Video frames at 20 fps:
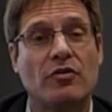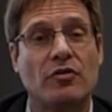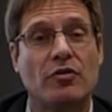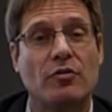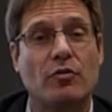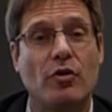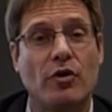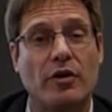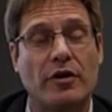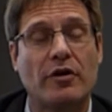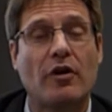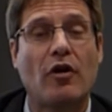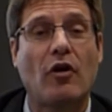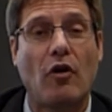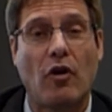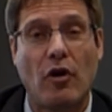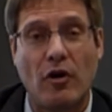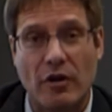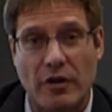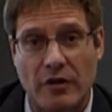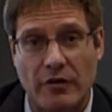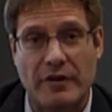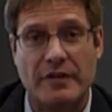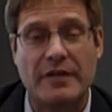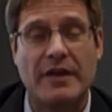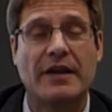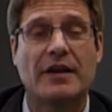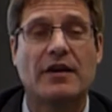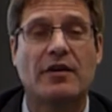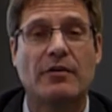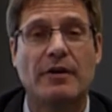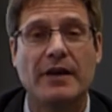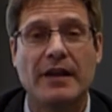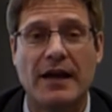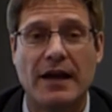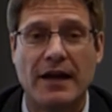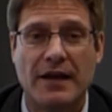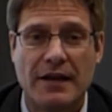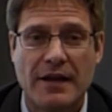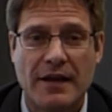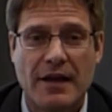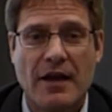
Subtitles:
could work longer in their career.